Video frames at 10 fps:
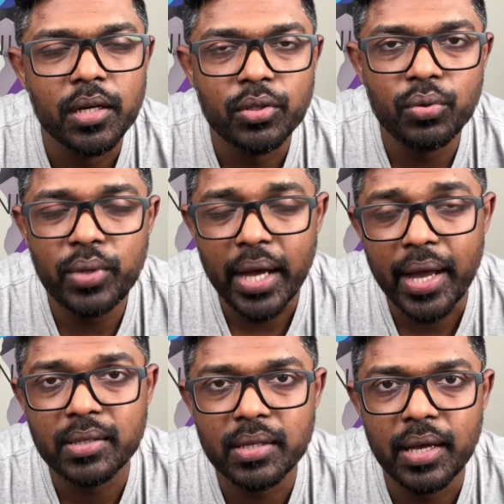Do
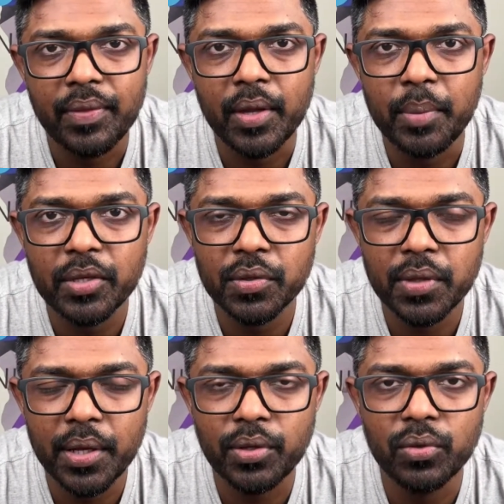that, and then make sure
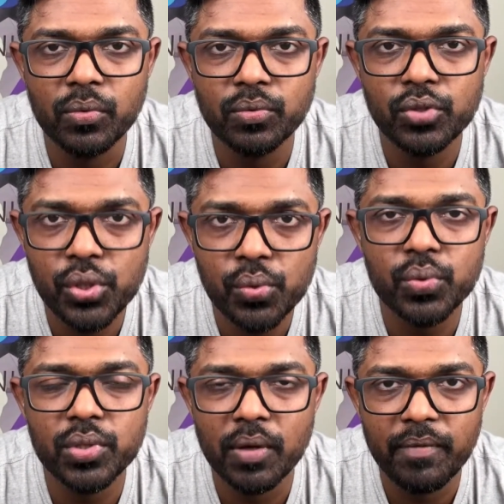that you
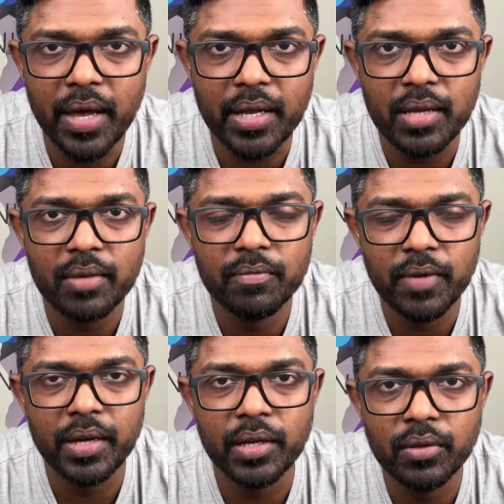choose a very,
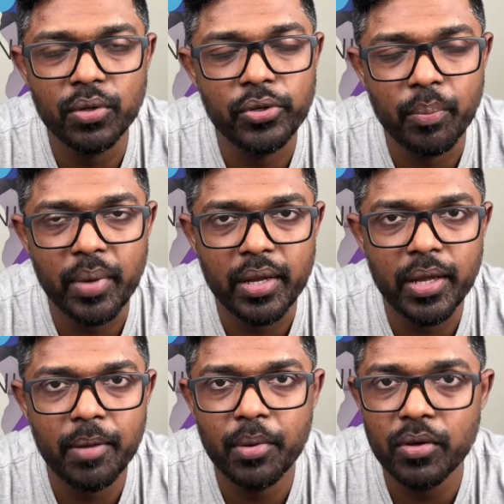very good domain
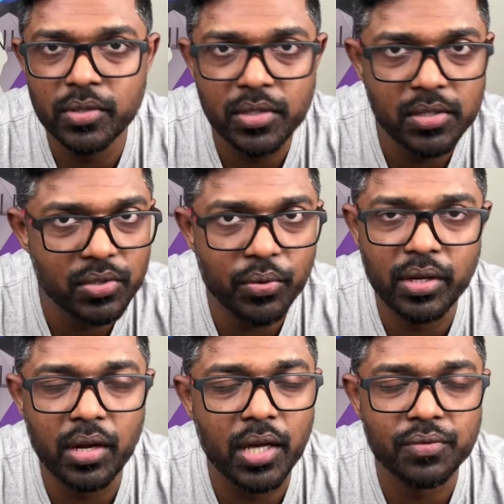name, because this is going to
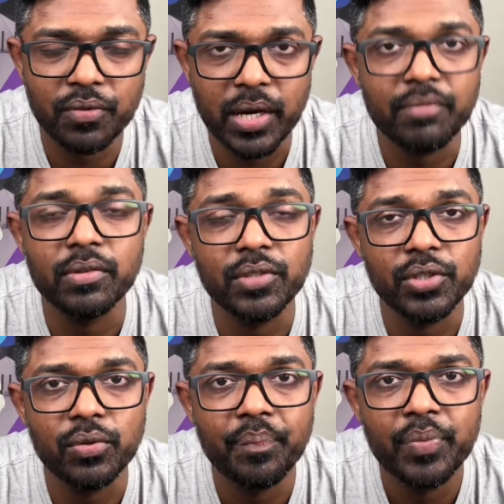last forever with
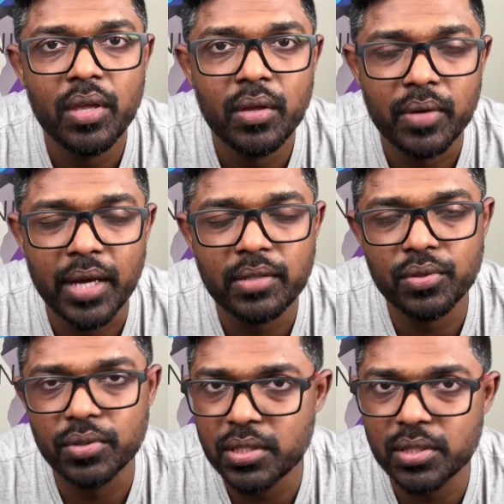you, right? So
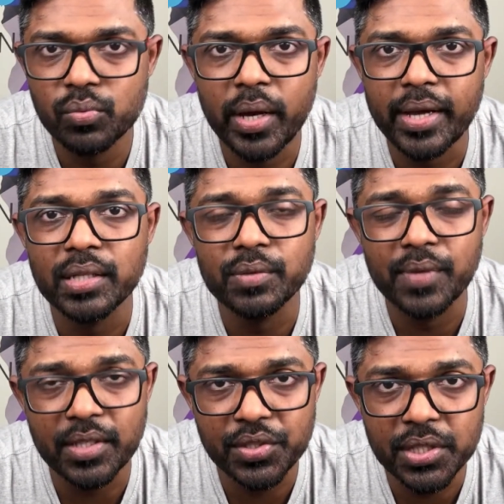this is why it is
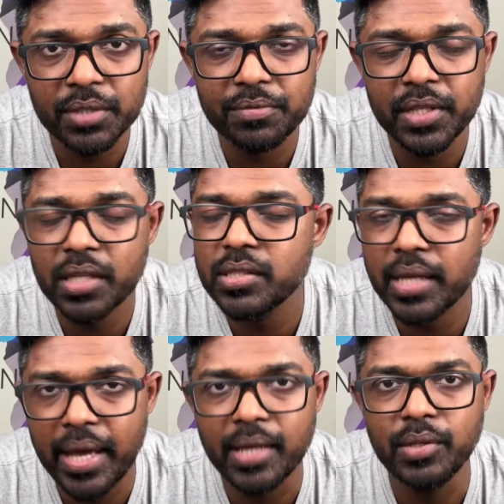very significant
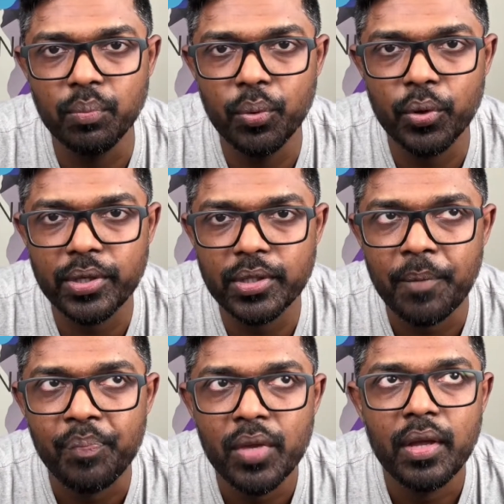and important.
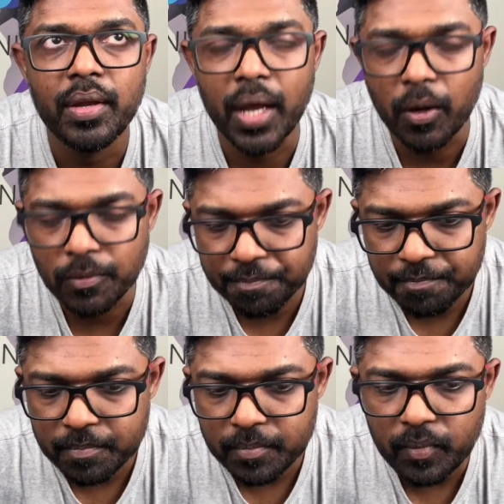Now,
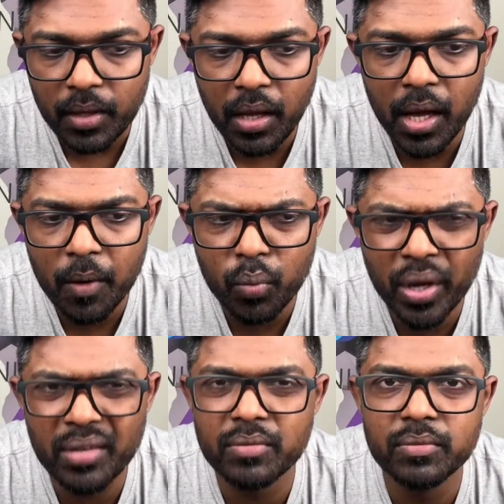
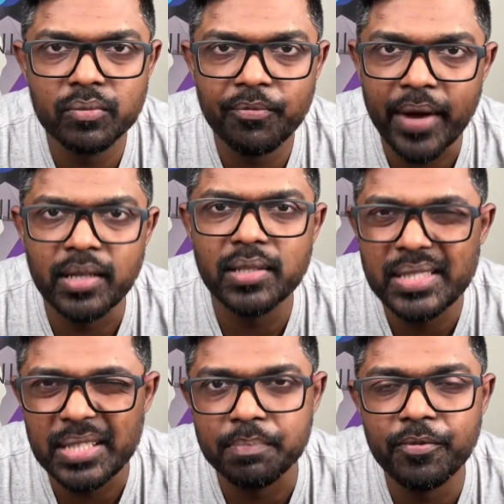one final
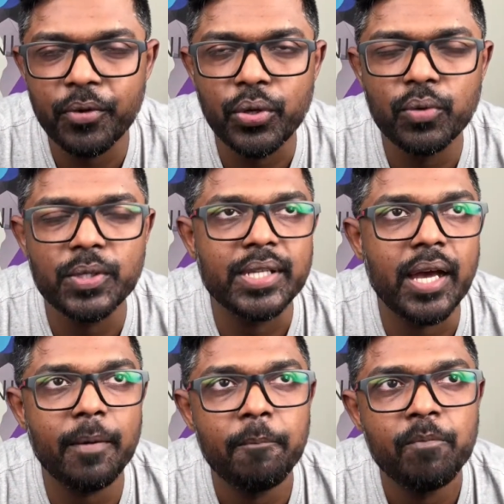tip for you is
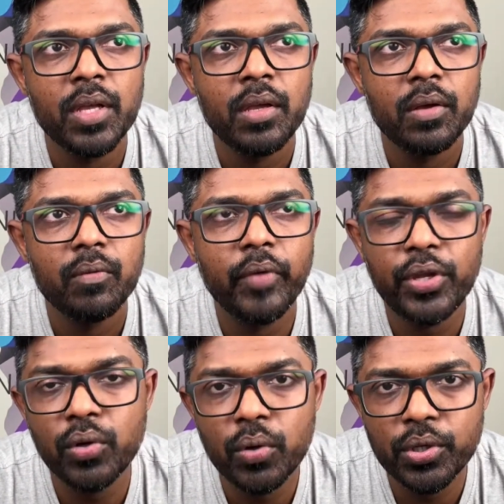that when
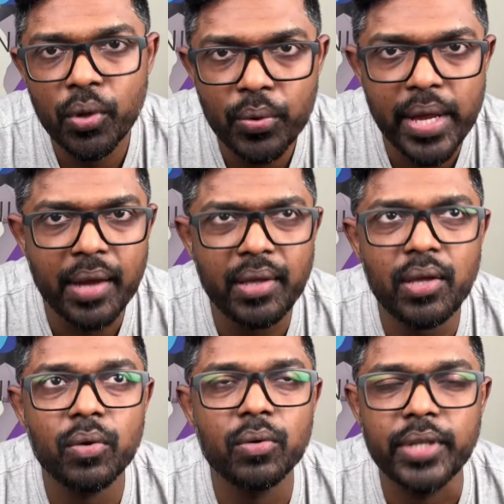you go to GoDaddy
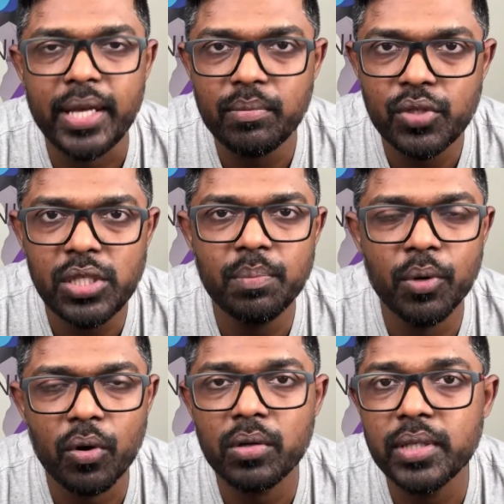or Namecheap
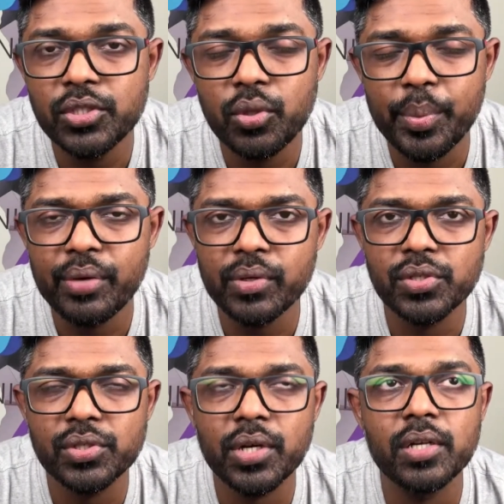or all these domain
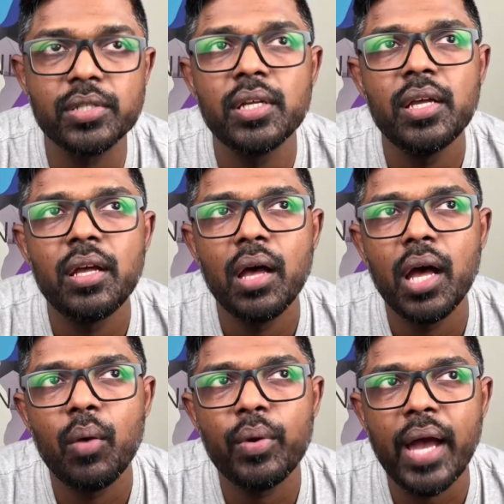registrars,
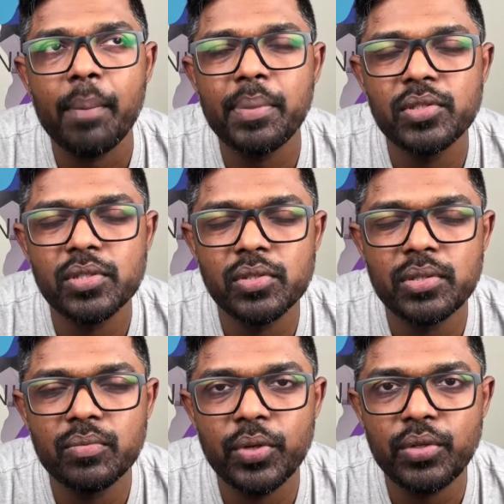what happens
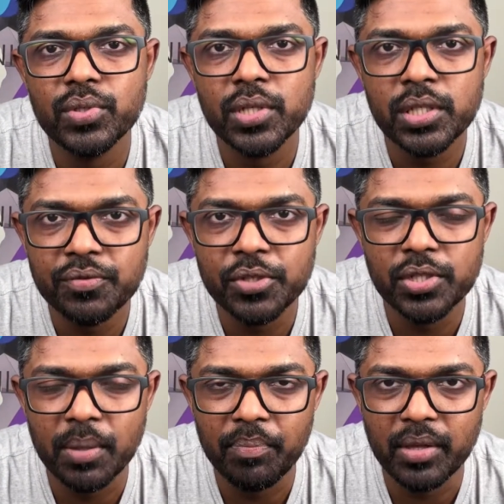is when you search for
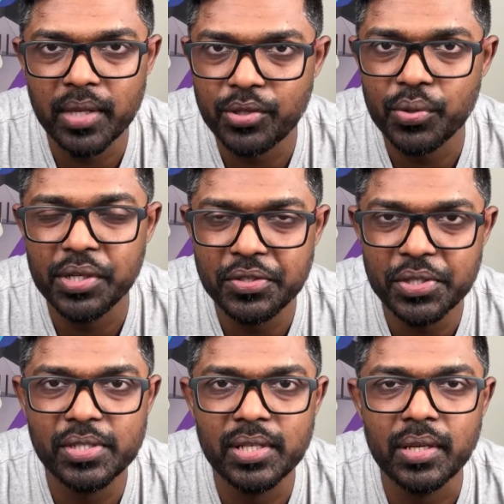something that you're
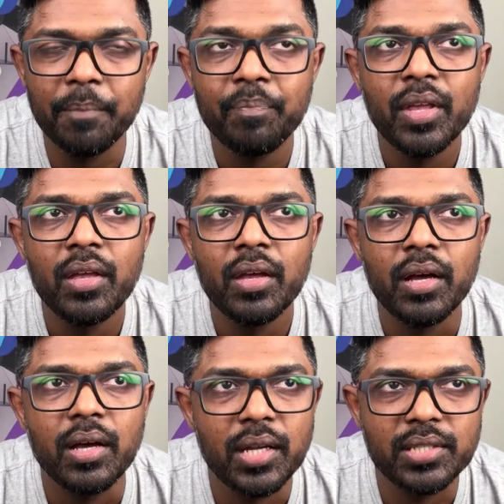interested in,
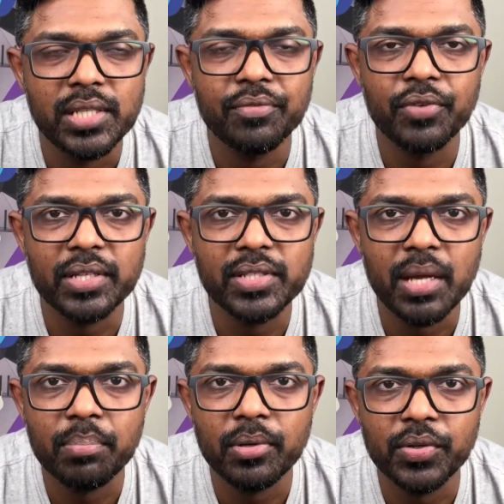let's say for
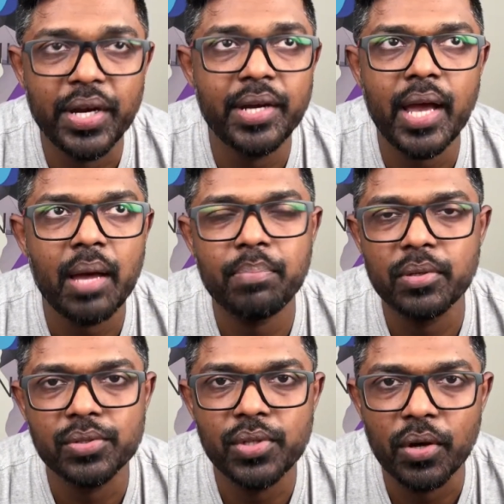example
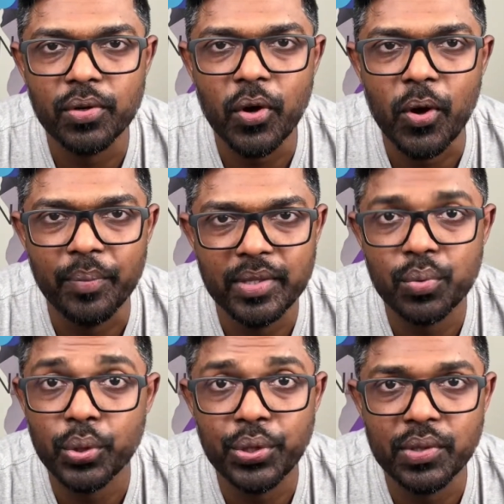redapples.com is
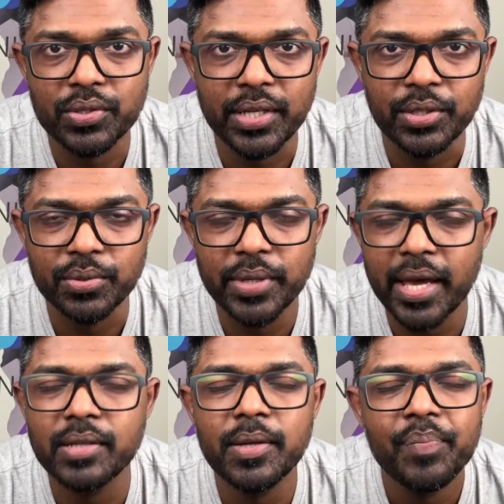what you are trying to
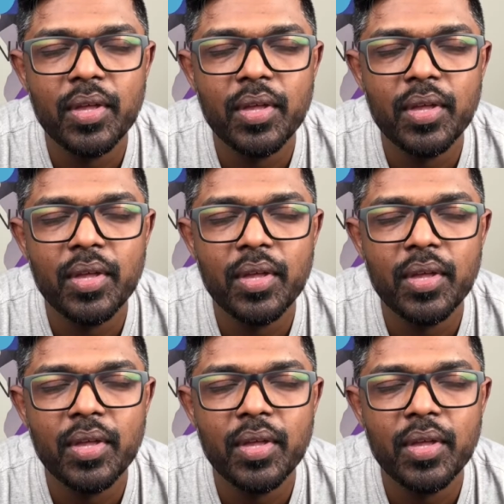get.